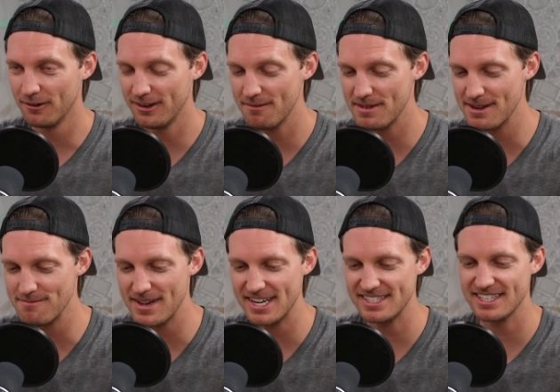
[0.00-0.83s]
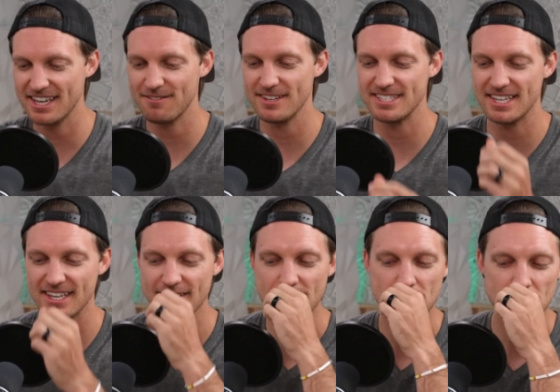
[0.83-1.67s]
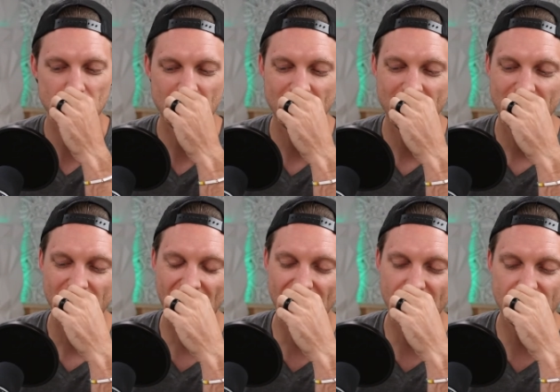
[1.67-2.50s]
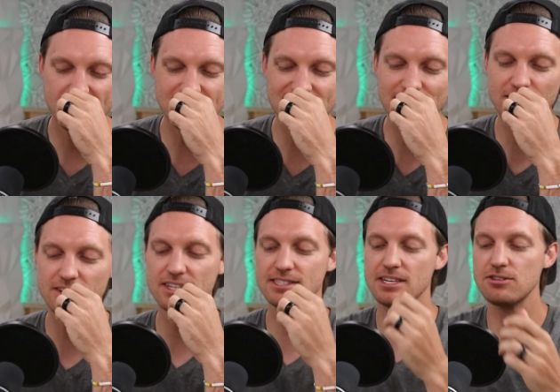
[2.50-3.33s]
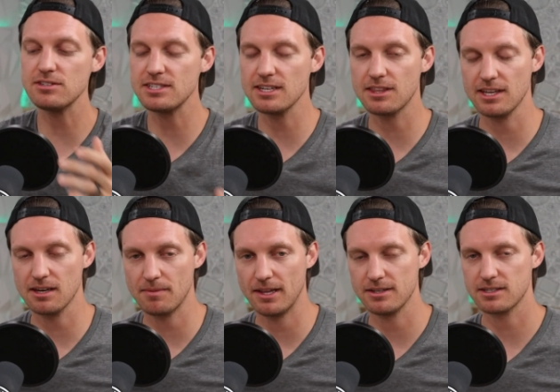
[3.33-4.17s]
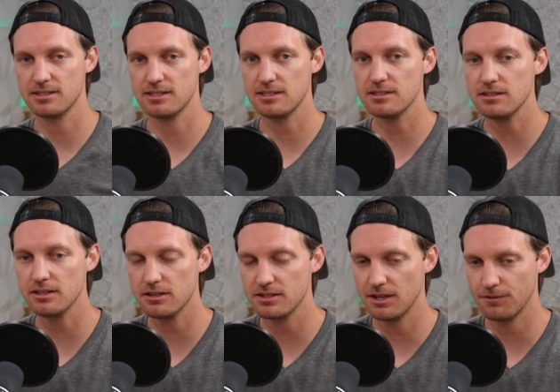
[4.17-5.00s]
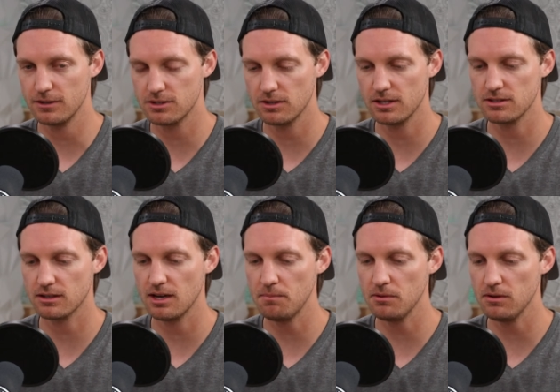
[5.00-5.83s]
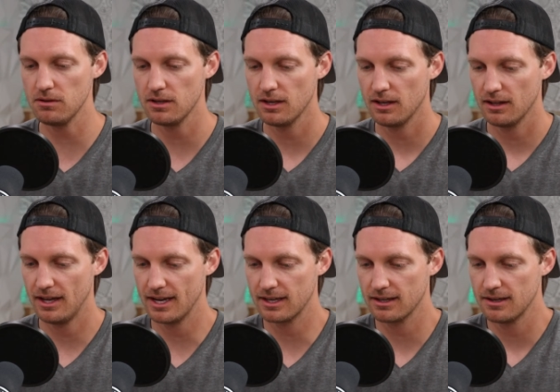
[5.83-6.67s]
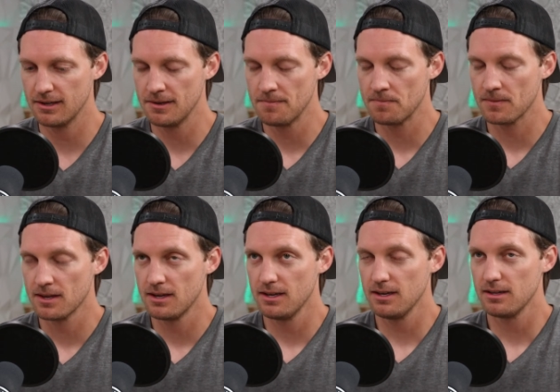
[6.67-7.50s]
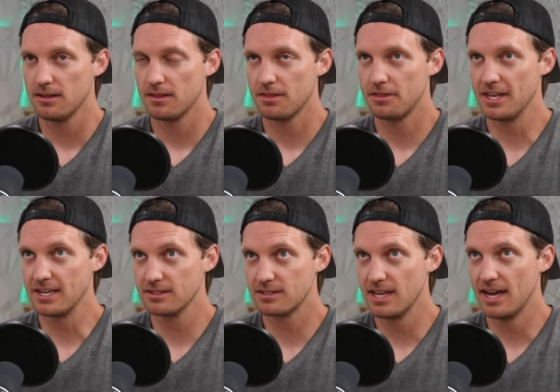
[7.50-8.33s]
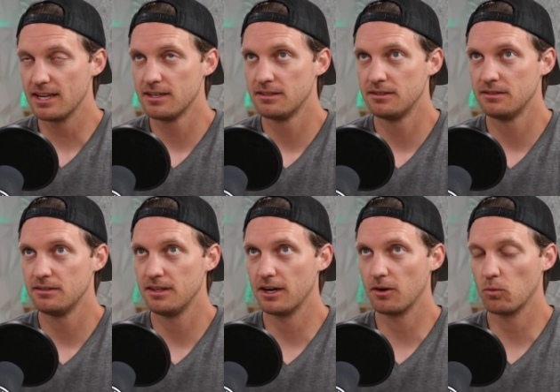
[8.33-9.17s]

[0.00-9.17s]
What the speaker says: Wouldn't it be amazing if it did? And this is it's interesting to think about this because this is a little different. So there's a couple like things that are